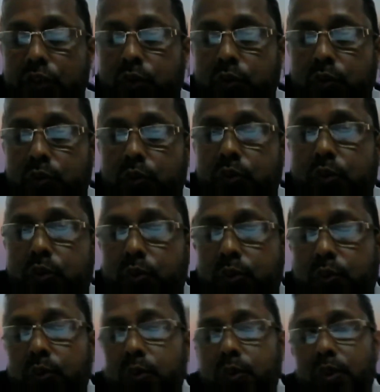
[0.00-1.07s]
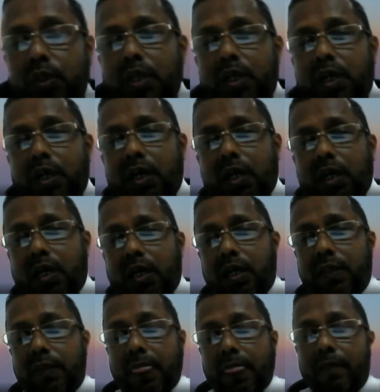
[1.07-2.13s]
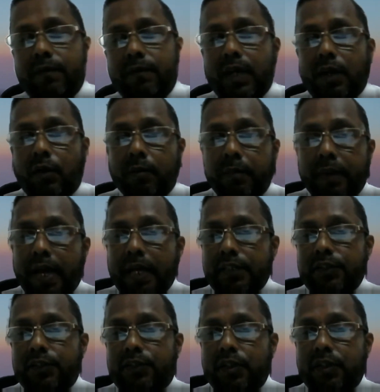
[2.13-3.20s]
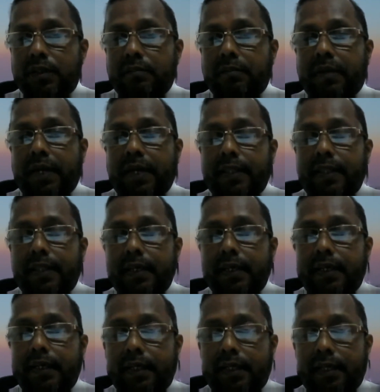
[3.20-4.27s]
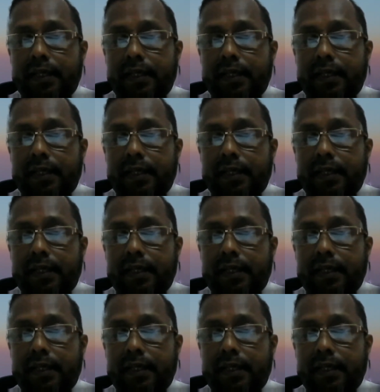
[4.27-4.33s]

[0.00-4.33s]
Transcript: to we are obliged by the